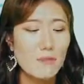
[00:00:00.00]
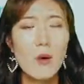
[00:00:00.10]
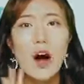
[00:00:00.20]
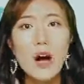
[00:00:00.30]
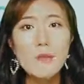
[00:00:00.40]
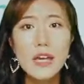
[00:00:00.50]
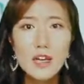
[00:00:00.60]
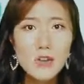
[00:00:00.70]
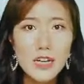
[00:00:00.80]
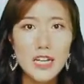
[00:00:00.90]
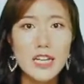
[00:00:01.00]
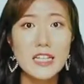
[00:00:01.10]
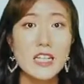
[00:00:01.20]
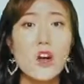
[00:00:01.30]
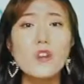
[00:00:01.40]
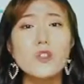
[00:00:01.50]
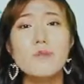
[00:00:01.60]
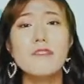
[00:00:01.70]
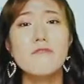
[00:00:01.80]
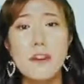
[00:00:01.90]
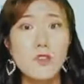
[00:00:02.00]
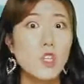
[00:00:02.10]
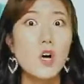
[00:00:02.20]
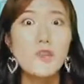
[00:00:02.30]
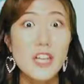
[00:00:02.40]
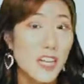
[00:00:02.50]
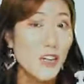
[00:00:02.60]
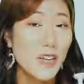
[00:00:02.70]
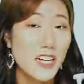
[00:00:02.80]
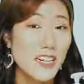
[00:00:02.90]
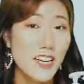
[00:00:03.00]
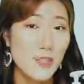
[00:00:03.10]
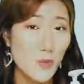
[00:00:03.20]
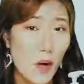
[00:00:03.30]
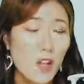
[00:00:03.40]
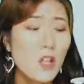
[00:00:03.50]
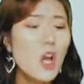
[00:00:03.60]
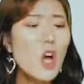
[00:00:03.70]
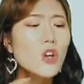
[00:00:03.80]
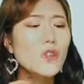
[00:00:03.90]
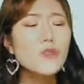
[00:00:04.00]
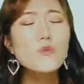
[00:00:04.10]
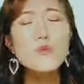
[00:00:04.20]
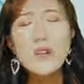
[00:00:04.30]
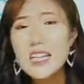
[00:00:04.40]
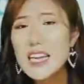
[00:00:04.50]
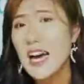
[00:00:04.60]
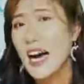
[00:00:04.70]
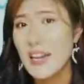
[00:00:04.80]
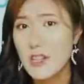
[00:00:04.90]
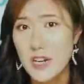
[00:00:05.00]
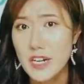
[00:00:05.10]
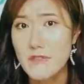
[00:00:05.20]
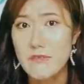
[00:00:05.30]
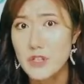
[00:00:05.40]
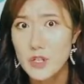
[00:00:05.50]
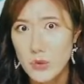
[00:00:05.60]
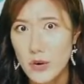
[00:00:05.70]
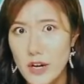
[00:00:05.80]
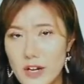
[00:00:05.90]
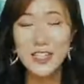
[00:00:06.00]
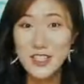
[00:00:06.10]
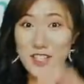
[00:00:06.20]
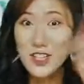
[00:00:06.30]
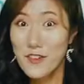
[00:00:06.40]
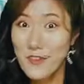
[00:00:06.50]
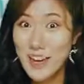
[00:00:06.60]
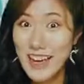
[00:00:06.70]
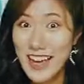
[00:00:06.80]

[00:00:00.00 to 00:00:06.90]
and palm ingredient, and also my favorite coconut ingredient as well. So it's really hydrating for sure. Don't